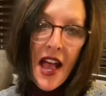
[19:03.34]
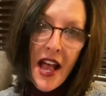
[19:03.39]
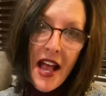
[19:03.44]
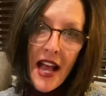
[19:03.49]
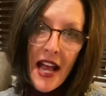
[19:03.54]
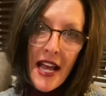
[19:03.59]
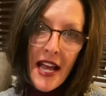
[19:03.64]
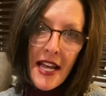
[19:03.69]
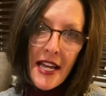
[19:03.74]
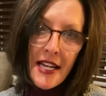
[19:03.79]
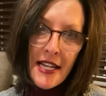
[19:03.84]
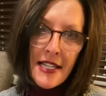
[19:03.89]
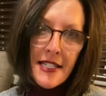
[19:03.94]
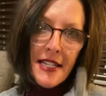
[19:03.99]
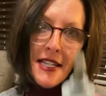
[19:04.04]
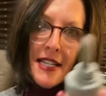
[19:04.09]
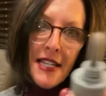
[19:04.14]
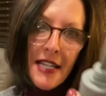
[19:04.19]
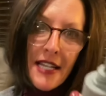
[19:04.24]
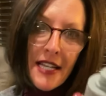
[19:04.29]
And
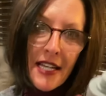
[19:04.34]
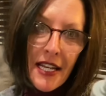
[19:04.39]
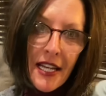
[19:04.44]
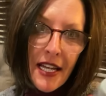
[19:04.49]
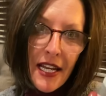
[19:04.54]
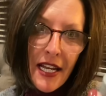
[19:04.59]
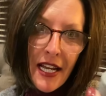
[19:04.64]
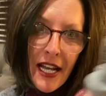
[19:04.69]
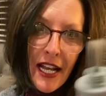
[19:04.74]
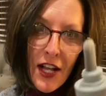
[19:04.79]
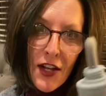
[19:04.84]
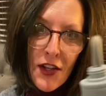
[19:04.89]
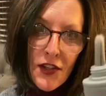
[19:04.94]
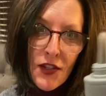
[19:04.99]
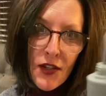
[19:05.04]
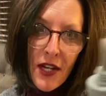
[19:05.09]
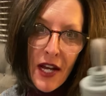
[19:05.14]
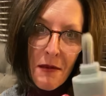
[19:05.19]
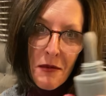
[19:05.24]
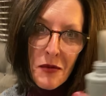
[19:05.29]
it also
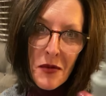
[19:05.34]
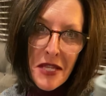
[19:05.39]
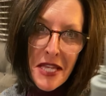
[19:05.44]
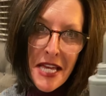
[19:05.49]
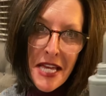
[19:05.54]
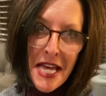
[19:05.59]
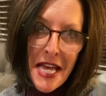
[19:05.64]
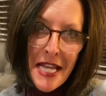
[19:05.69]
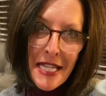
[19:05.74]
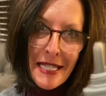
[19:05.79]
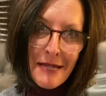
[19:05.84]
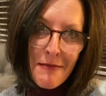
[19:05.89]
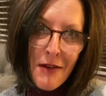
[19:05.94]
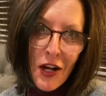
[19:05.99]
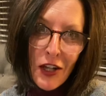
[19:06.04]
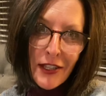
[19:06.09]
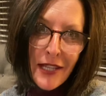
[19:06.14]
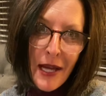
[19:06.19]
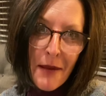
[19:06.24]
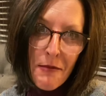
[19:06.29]
comes with this, the
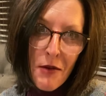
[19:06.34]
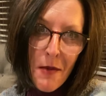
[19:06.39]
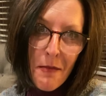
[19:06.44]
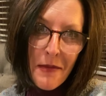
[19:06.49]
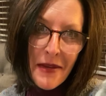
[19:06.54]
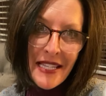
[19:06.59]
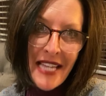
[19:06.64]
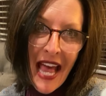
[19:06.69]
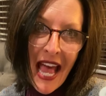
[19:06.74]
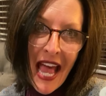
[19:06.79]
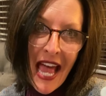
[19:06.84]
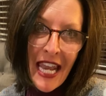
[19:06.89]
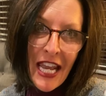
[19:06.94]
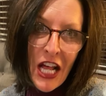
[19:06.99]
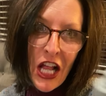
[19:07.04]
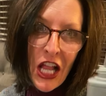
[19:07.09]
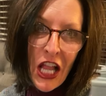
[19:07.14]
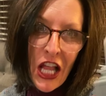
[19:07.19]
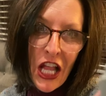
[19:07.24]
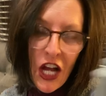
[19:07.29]
multi-purpose
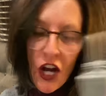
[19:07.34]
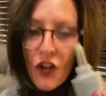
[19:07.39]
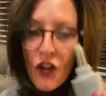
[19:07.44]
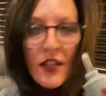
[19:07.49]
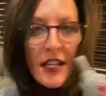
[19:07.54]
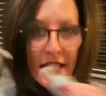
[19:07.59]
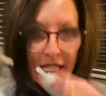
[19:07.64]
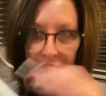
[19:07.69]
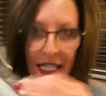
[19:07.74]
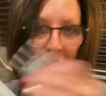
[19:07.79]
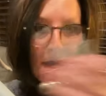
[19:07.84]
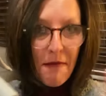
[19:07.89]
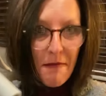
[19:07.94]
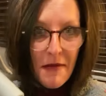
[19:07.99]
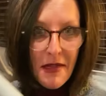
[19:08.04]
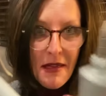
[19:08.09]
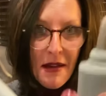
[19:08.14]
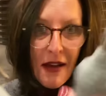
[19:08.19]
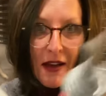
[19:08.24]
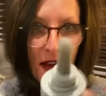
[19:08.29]
handle. Or this, yep,
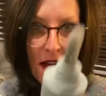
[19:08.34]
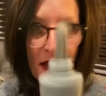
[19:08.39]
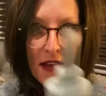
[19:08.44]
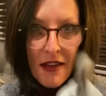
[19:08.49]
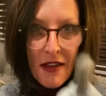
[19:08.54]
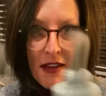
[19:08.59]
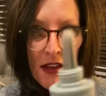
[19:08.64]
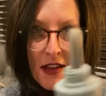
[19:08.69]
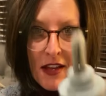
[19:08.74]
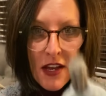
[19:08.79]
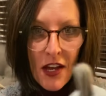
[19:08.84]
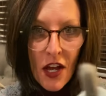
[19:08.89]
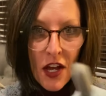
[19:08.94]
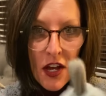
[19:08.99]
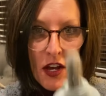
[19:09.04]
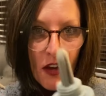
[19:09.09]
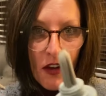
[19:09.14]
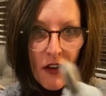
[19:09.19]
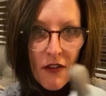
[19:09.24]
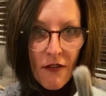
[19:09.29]

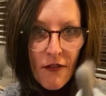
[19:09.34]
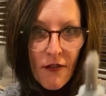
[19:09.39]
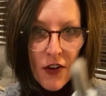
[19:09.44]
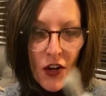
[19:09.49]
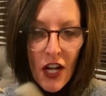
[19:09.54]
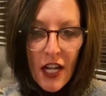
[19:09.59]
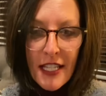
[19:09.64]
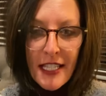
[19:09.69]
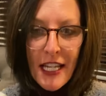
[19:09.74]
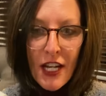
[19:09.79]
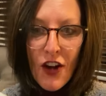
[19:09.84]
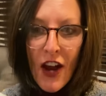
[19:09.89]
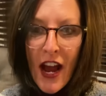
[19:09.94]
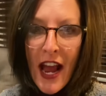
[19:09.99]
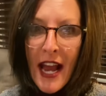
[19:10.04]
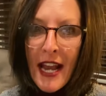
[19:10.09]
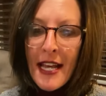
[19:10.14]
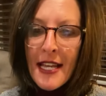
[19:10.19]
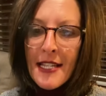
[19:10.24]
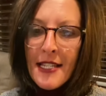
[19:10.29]
for nooks and
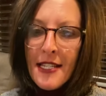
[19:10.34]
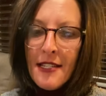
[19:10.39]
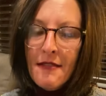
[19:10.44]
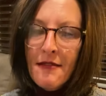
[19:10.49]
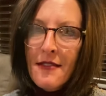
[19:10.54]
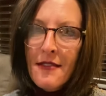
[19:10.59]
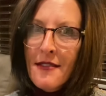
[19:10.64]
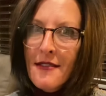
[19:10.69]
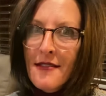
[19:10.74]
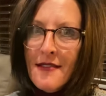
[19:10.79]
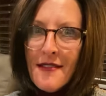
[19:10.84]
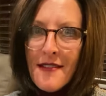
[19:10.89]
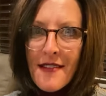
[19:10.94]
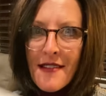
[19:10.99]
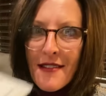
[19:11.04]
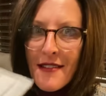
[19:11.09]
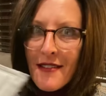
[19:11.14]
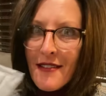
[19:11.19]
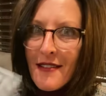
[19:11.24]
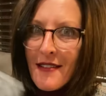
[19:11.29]
crannies.
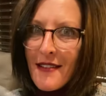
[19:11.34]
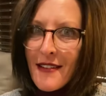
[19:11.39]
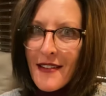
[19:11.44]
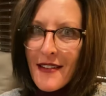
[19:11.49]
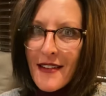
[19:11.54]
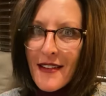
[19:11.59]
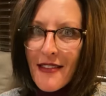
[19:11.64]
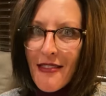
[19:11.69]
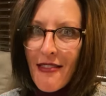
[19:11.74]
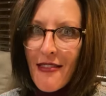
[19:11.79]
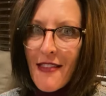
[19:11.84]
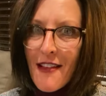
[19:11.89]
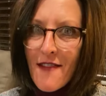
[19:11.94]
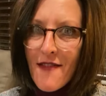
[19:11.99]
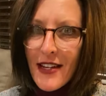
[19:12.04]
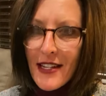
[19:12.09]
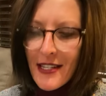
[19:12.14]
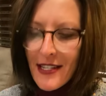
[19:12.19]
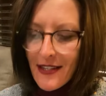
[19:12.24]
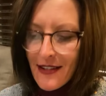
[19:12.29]
Love
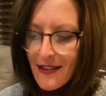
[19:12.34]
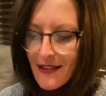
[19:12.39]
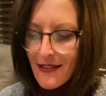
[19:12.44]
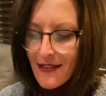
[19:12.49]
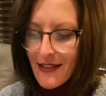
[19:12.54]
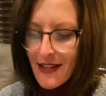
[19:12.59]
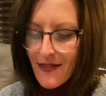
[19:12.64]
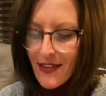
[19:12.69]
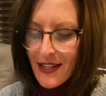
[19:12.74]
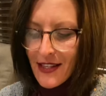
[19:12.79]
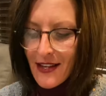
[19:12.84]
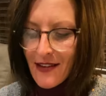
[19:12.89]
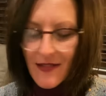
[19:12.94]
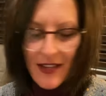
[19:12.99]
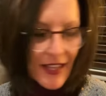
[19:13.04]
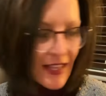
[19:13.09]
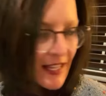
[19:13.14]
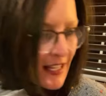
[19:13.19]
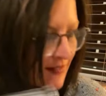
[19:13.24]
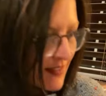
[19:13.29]
it, love it, love it, love